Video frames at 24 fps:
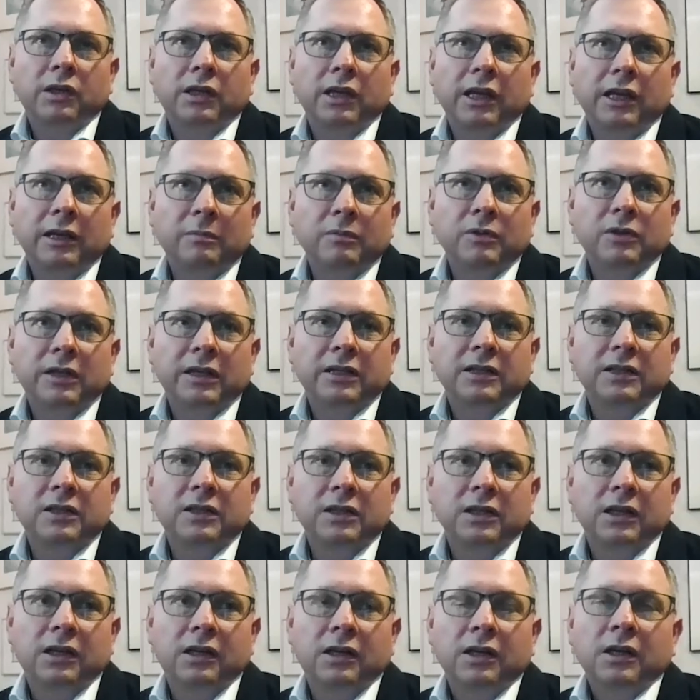Games next
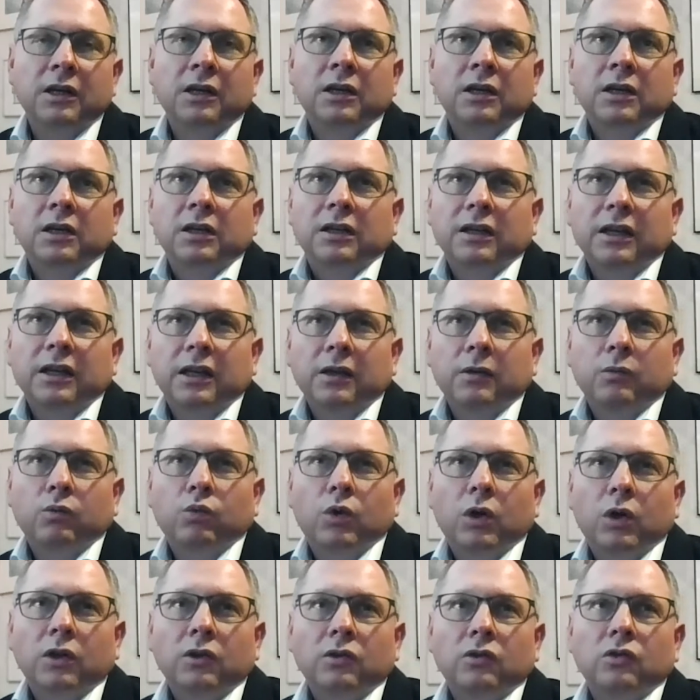year. They
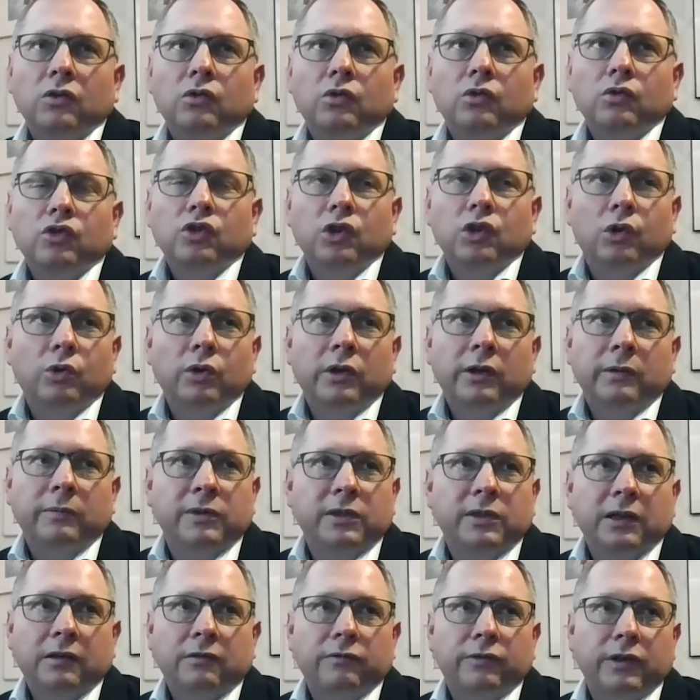want to show
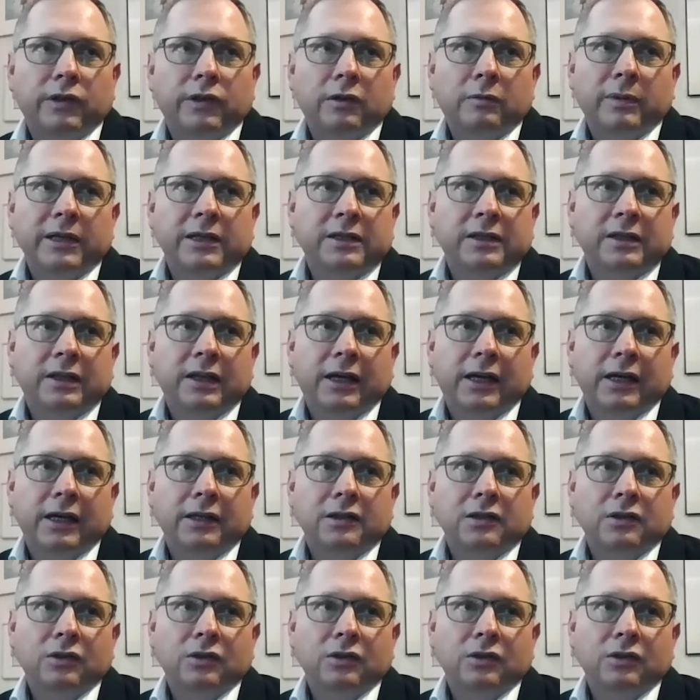themselves in the best light.